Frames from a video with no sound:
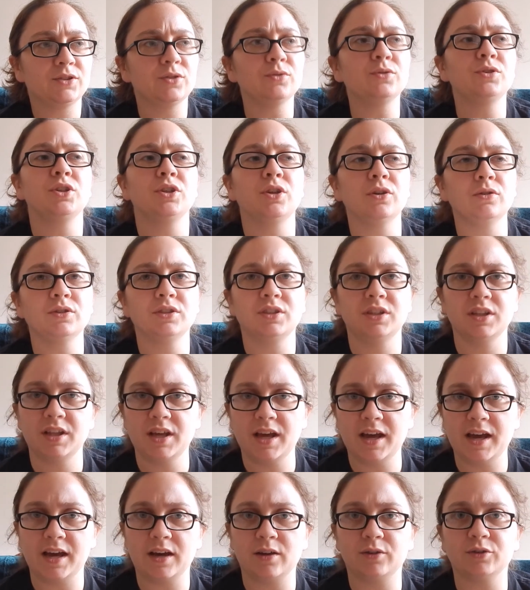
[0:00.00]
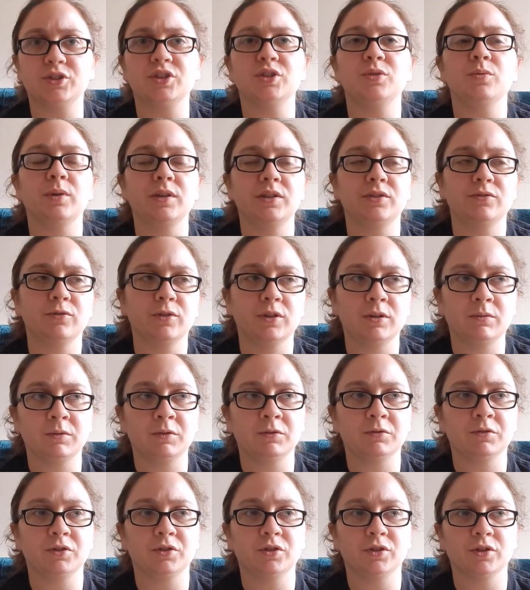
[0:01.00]
she goes to the house, she waits for him to
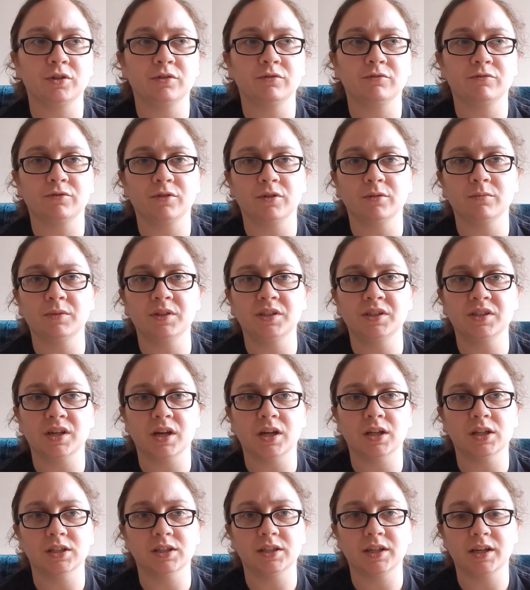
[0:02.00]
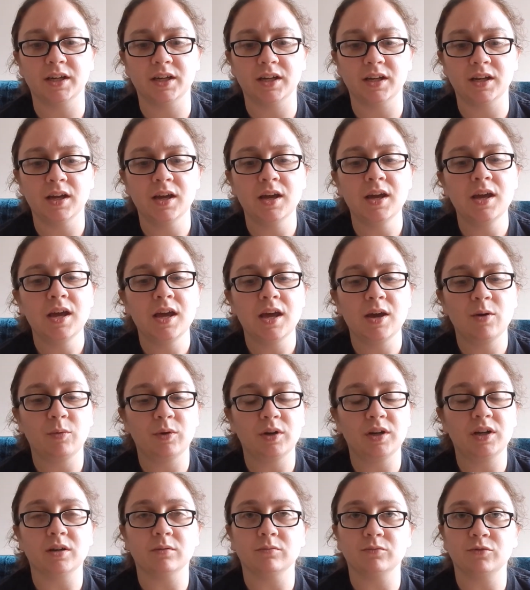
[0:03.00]
return from his holiday, and
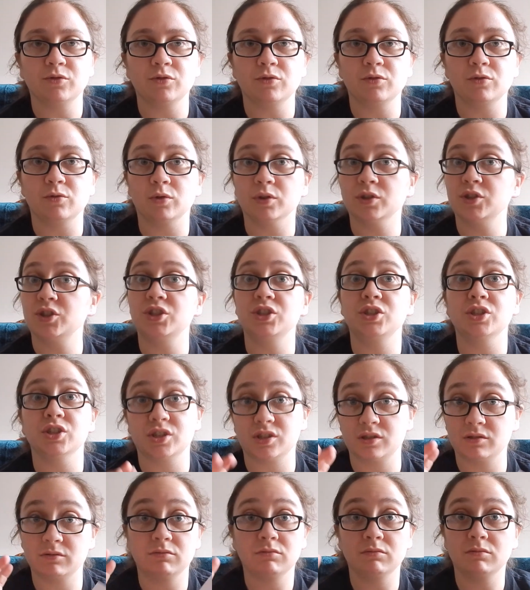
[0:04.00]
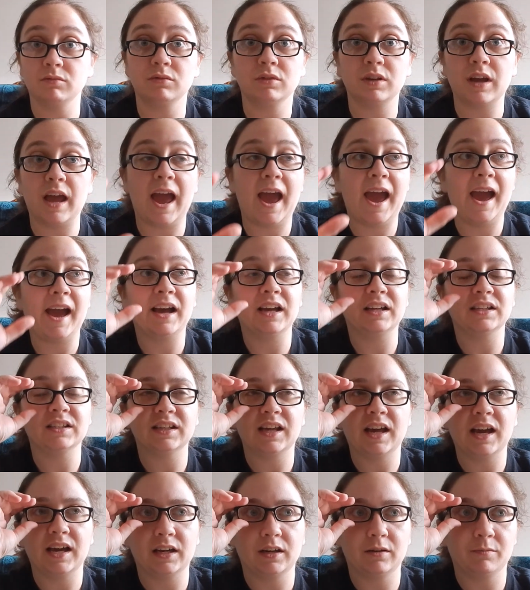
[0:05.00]
when he comes through the door, she just has
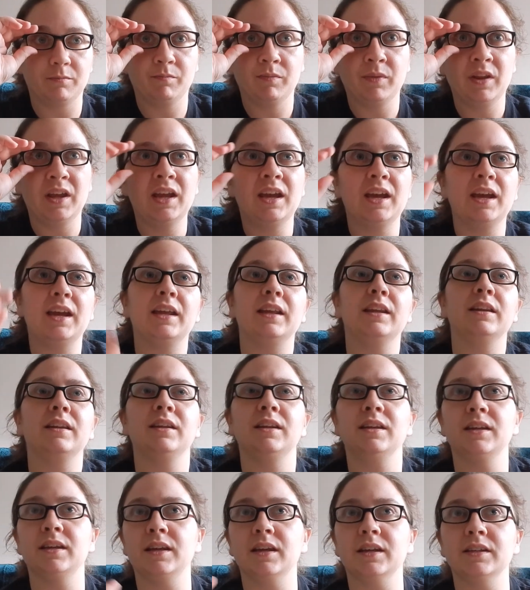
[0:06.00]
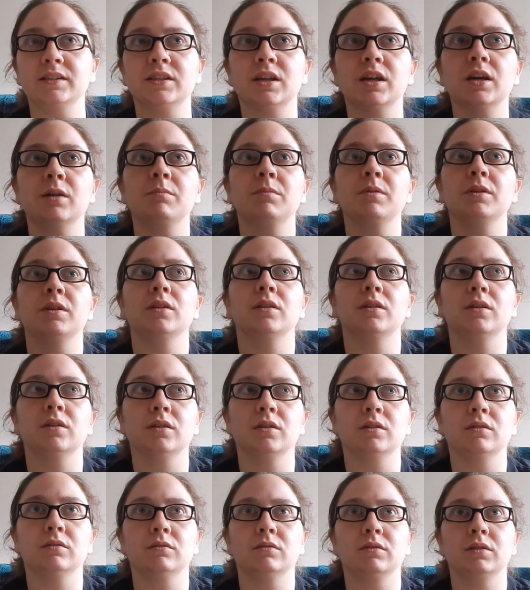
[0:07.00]
at him. And he ends up in
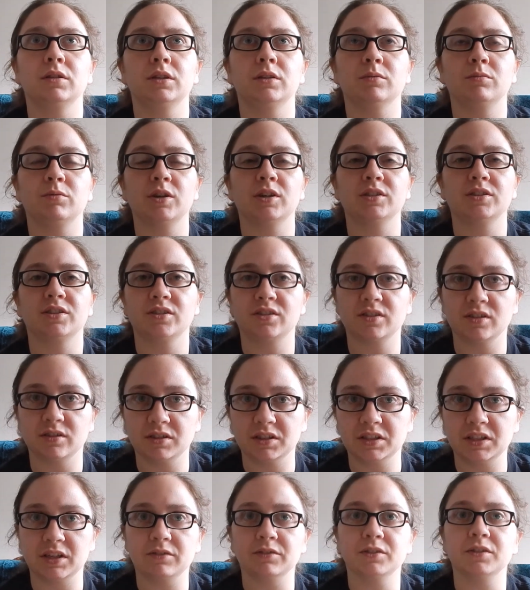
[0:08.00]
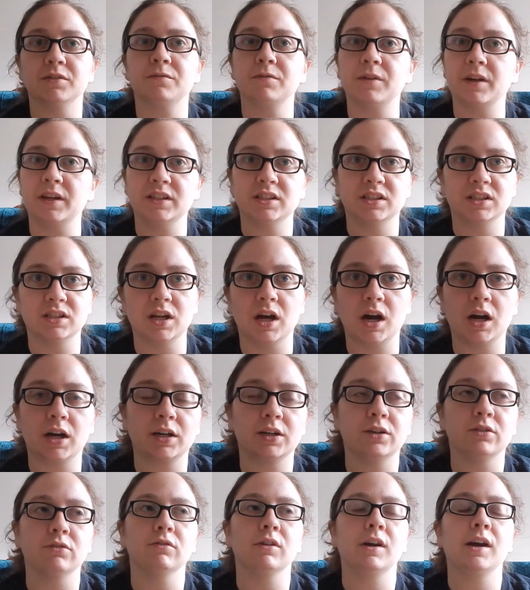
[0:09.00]
the process of self-defense,
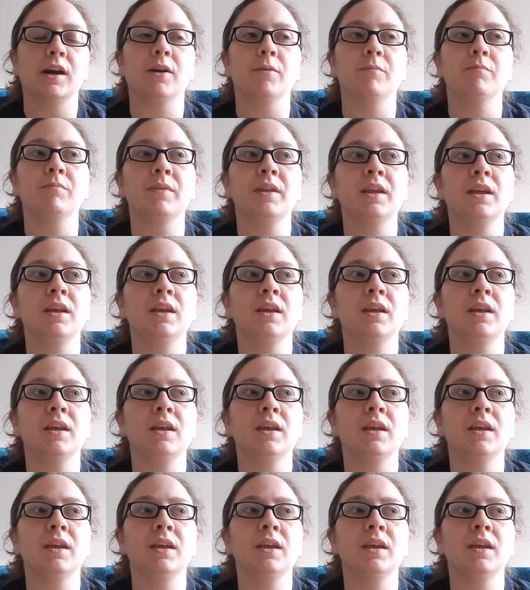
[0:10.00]
knocking her out.